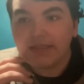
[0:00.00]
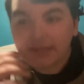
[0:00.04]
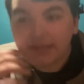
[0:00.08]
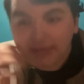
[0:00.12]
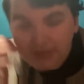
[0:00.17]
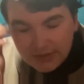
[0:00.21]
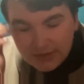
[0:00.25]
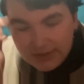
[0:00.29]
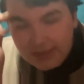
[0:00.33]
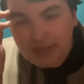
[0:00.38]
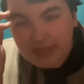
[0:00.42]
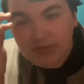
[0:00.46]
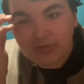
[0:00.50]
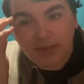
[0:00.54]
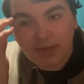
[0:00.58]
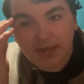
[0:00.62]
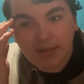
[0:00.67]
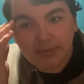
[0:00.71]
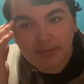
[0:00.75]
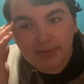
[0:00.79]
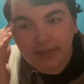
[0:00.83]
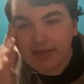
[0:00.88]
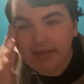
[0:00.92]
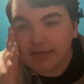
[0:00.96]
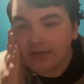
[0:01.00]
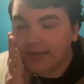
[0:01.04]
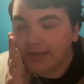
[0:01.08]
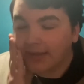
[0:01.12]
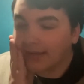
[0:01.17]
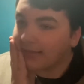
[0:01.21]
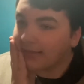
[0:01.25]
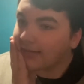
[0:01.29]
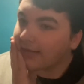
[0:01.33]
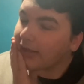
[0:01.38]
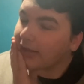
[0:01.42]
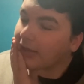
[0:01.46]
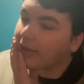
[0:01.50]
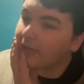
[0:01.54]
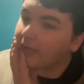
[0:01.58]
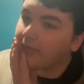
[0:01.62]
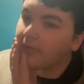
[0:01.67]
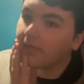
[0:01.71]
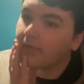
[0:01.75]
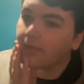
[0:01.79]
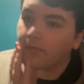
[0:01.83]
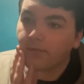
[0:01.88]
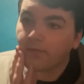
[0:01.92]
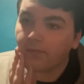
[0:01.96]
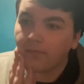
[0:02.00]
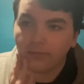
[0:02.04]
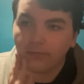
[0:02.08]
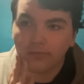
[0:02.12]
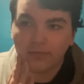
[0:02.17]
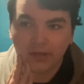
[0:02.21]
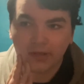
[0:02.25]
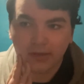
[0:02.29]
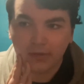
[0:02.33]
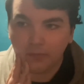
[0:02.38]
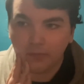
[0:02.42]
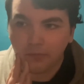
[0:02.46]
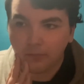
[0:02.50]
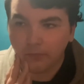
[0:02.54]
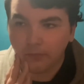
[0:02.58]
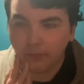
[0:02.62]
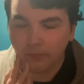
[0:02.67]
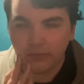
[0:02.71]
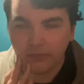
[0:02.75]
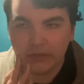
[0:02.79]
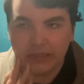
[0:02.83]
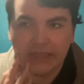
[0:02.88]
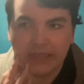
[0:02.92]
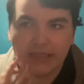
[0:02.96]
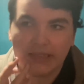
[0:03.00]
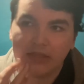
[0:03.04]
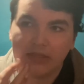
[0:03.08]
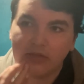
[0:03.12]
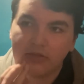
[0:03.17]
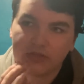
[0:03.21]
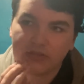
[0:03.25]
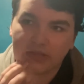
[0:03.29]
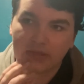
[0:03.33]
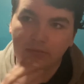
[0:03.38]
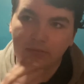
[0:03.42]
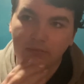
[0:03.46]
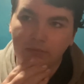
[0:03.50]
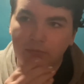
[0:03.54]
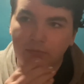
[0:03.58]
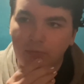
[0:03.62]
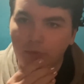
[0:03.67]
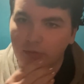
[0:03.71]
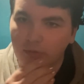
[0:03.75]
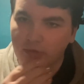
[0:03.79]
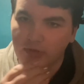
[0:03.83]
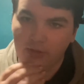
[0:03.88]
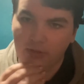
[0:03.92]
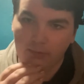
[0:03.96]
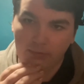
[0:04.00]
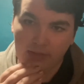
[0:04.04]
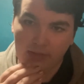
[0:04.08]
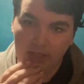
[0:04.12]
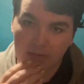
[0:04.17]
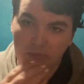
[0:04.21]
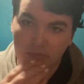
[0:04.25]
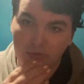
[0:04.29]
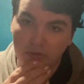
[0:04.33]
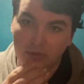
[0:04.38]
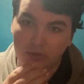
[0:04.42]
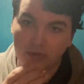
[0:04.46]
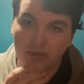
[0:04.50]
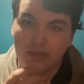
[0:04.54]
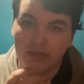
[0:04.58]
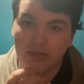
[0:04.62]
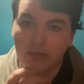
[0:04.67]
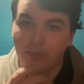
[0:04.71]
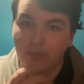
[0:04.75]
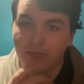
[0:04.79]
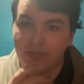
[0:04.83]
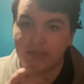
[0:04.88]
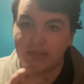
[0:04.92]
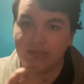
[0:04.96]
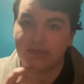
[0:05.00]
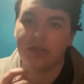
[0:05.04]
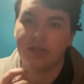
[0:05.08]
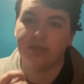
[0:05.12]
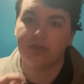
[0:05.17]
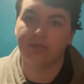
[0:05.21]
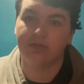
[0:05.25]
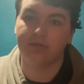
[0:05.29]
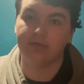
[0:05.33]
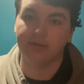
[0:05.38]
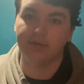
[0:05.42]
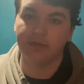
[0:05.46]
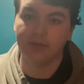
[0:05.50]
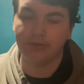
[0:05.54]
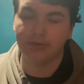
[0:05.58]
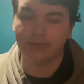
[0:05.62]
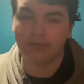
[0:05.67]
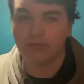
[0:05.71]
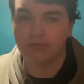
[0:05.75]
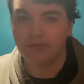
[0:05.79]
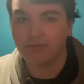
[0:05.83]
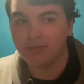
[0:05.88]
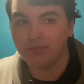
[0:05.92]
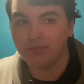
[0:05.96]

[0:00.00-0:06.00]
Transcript: He straight up takes on like he kills like 40 people in the police station alone.